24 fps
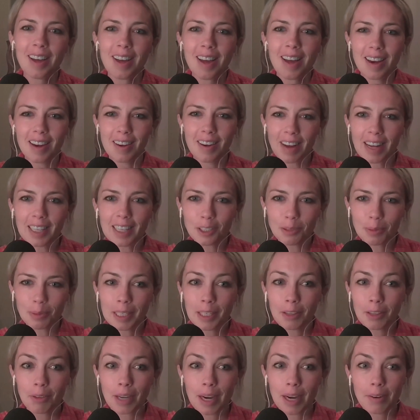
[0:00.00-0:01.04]
an advisor
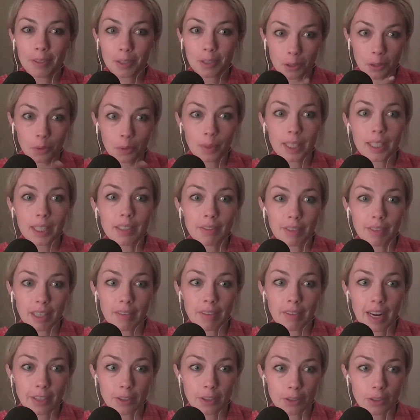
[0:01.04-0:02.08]
spending 3 hours is a waste of an
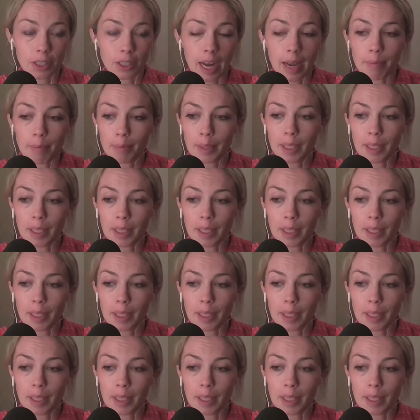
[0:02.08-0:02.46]
advisor's time